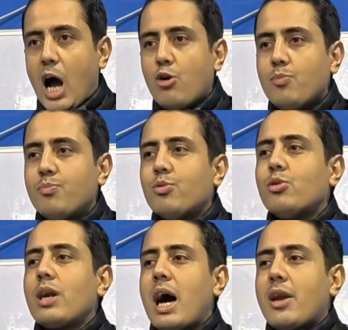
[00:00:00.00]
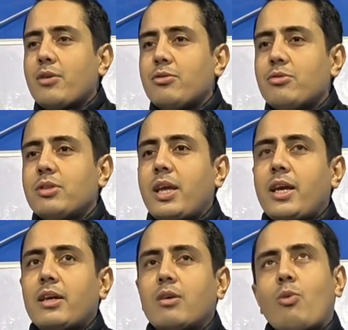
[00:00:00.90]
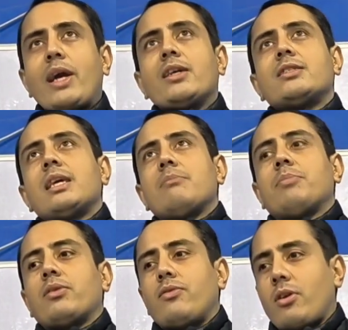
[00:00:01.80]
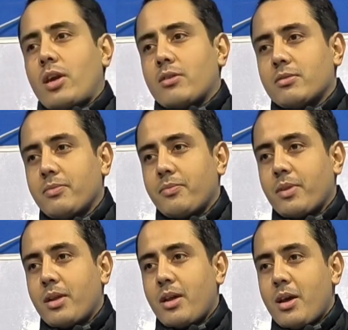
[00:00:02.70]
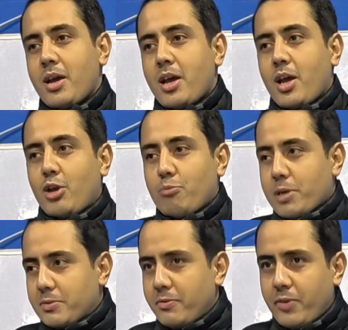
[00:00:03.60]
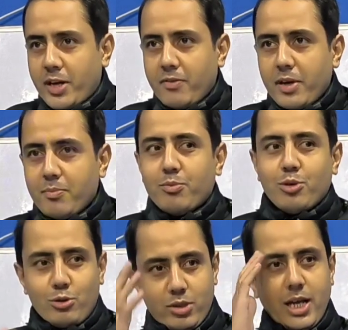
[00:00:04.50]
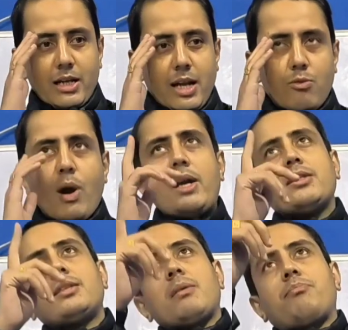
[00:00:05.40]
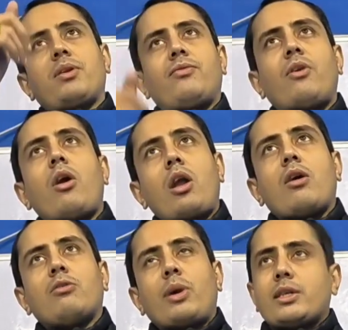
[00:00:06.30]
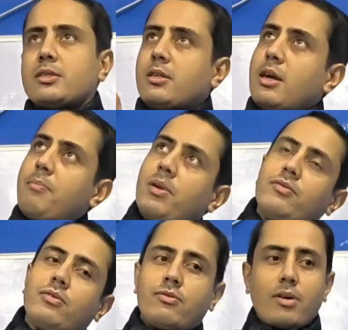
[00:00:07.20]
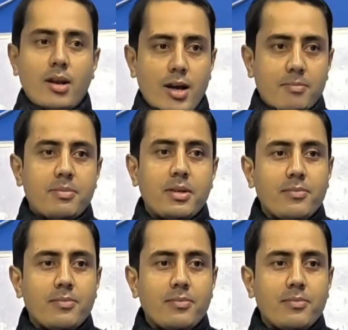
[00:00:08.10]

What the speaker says: how bored are you to think why does the apple fall down? You must be very, very bored to think that why does the apple fall down? Why doesn't the apple fall up?